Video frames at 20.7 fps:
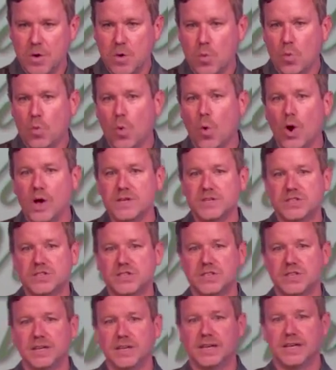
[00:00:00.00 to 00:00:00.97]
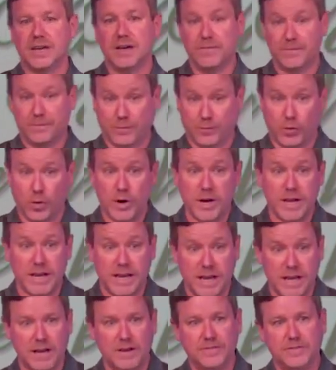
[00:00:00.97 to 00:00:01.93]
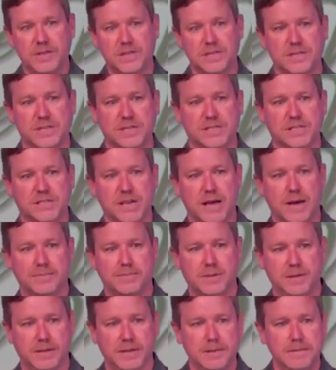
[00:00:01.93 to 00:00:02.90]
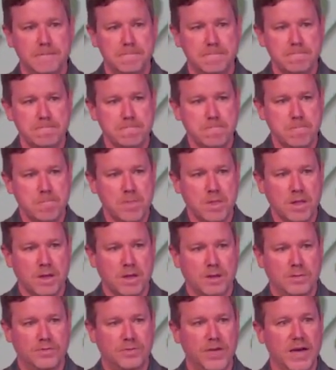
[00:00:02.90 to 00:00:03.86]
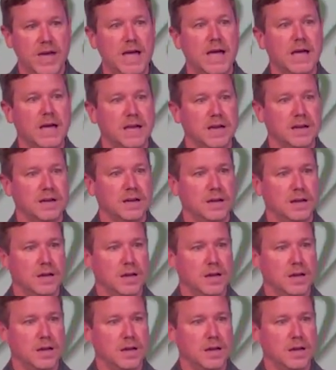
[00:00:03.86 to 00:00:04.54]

Once the free gift is accepted, then